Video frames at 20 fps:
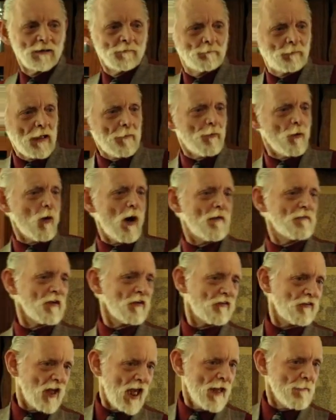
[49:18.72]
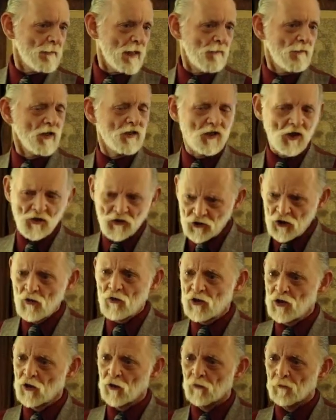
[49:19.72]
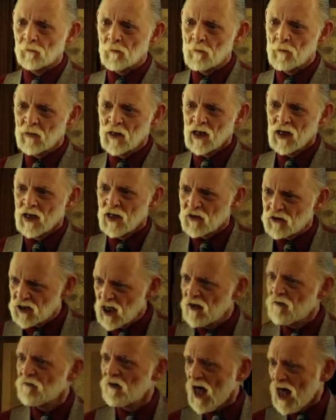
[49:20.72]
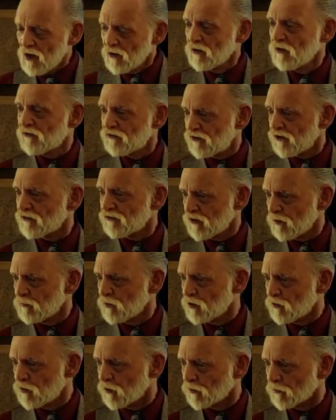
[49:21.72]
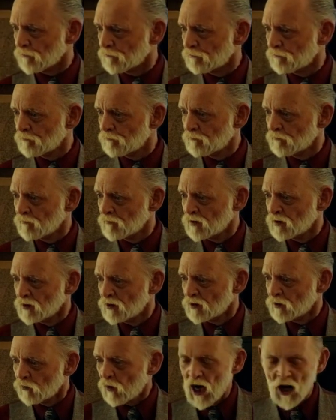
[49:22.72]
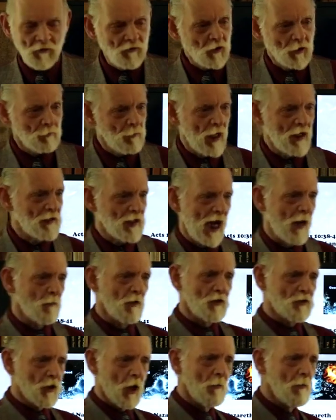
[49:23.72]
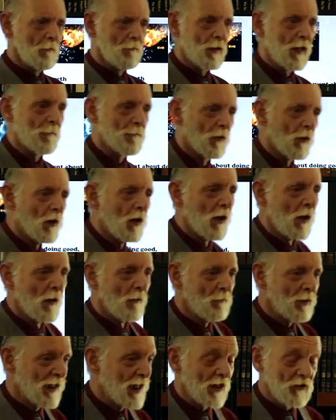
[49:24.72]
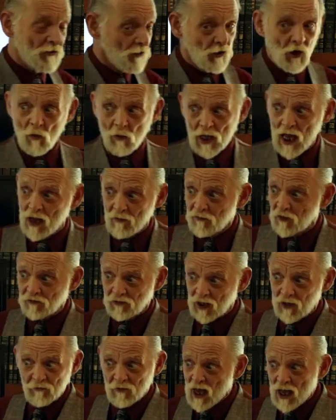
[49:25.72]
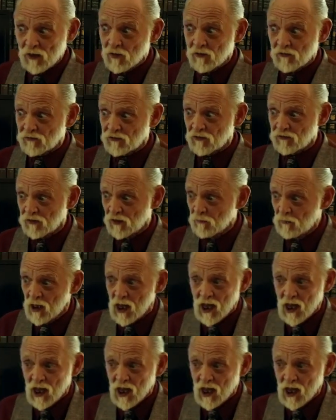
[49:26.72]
People who have the same images you do, same value system you do. Why don't you spend time with German people? Because you don't have the same value system